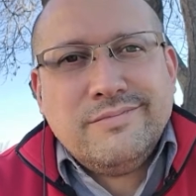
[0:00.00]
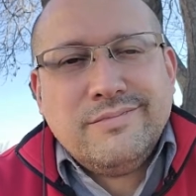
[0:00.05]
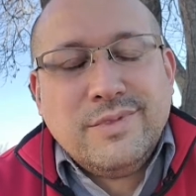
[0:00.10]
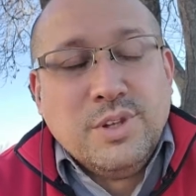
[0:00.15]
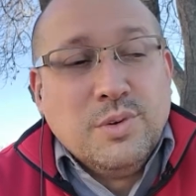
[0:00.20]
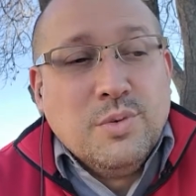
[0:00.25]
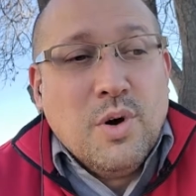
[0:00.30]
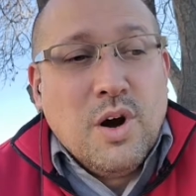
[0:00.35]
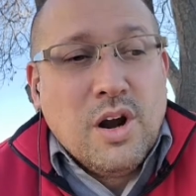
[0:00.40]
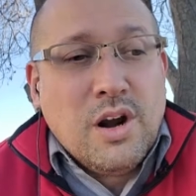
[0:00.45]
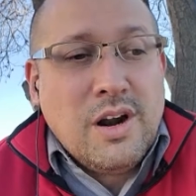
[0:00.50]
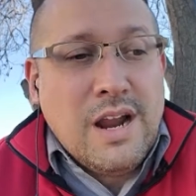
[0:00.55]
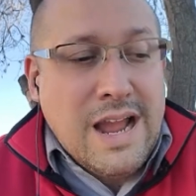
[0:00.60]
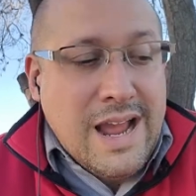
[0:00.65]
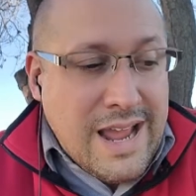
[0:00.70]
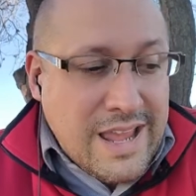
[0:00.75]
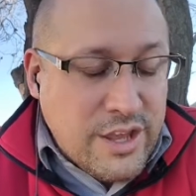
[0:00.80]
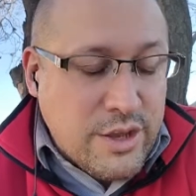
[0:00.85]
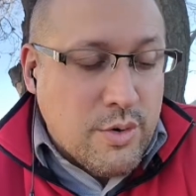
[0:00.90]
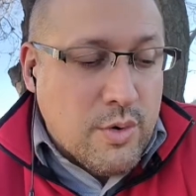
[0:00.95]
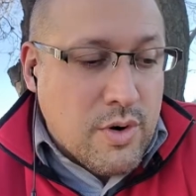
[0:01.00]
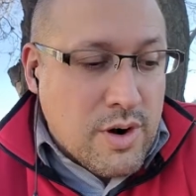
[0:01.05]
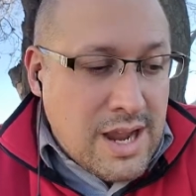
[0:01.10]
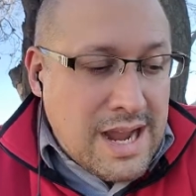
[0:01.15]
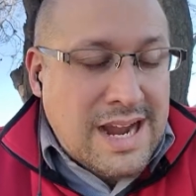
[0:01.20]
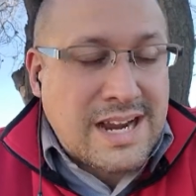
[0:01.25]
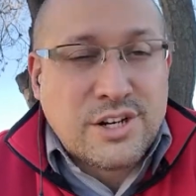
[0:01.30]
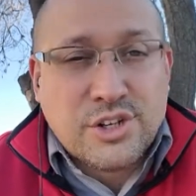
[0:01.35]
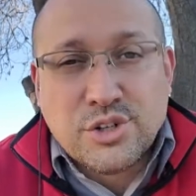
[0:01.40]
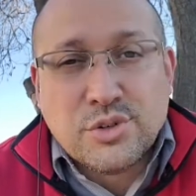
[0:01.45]
You are your
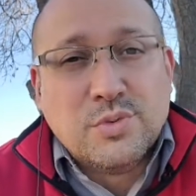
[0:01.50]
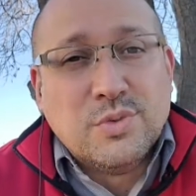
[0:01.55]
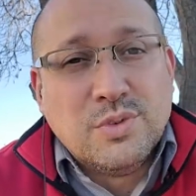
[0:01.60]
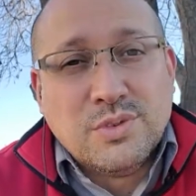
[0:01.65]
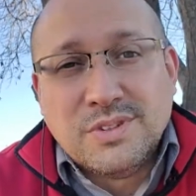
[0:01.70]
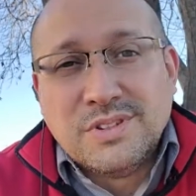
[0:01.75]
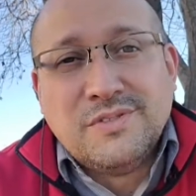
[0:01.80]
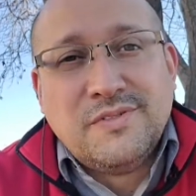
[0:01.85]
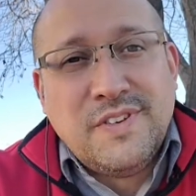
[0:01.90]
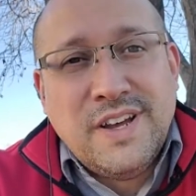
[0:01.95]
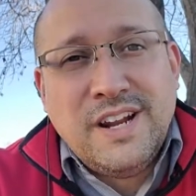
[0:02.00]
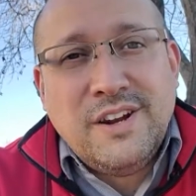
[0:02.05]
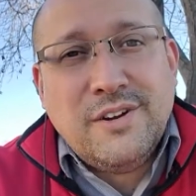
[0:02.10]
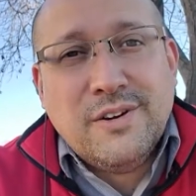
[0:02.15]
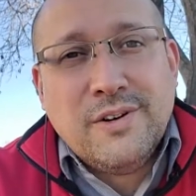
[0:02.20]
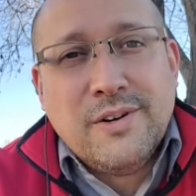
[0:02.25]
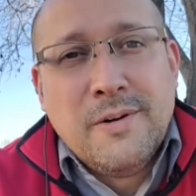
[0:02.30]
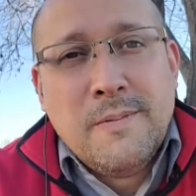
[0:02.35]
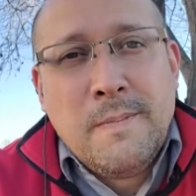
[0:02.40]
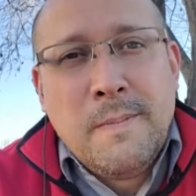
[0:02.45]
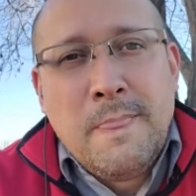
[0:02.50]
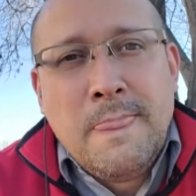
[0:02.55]
actual defender.